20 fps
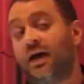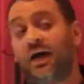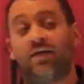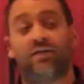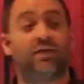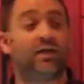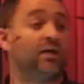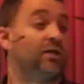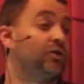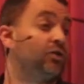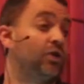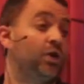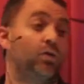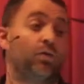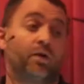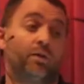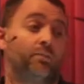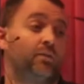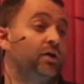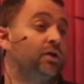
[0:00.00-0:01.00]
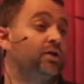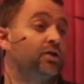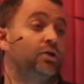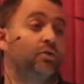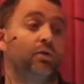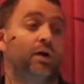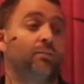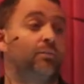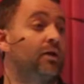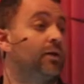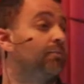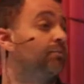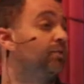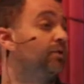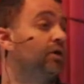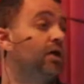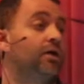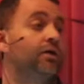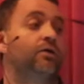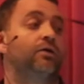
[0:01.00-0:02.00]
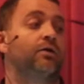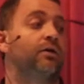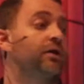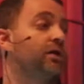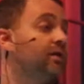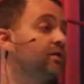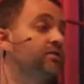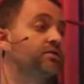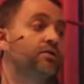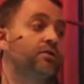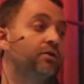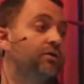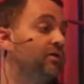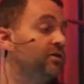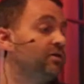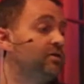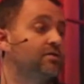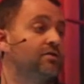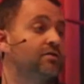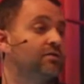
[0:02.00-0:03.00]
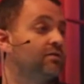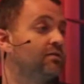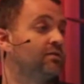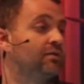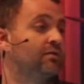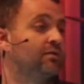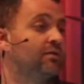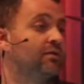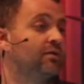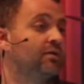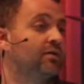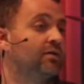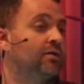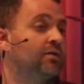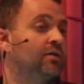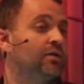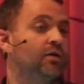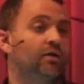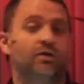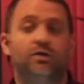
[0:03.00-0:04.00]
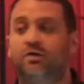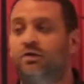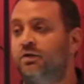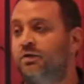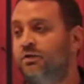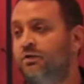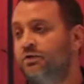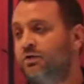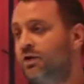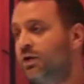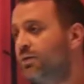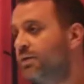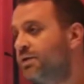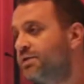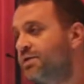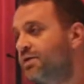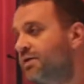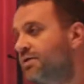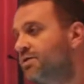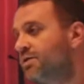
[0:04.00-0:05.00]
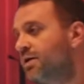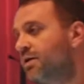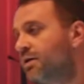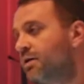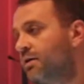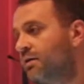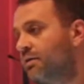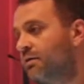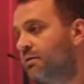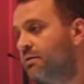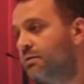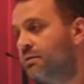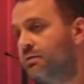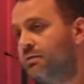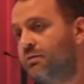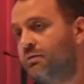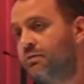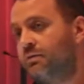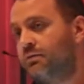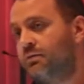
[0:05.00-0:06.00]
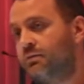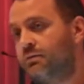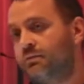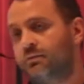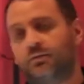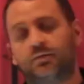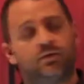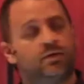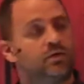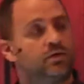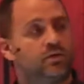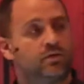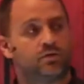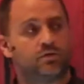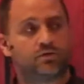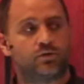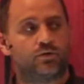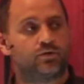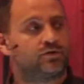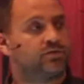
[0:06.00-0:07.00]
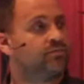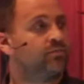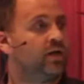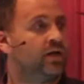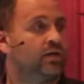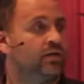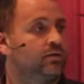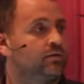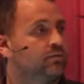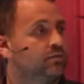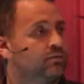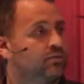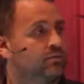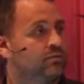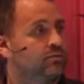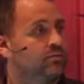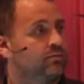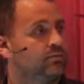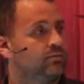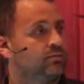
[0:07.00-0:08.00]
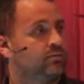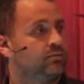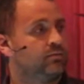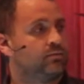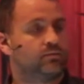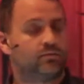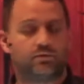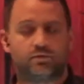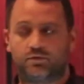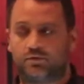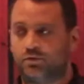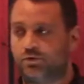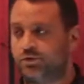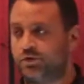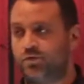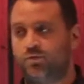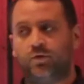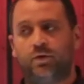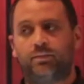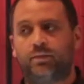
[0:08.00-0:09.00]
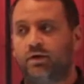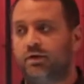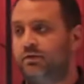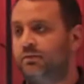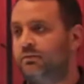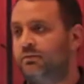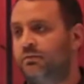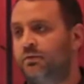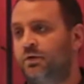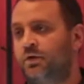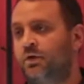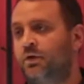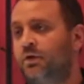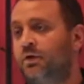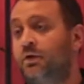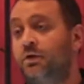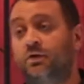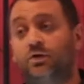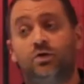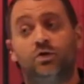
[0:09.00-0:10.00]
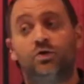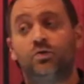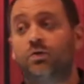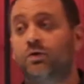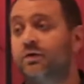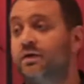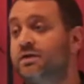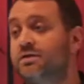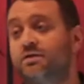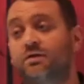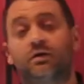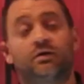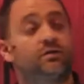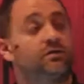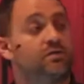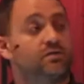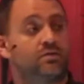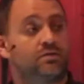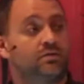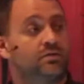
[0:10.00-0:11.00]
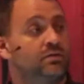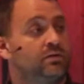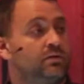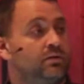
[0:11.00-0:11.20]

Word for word: And then you know what I'm going to do? I'm going to plunder his goods. Do you know what his goods are? Souls of men, souls of women. You are these goods.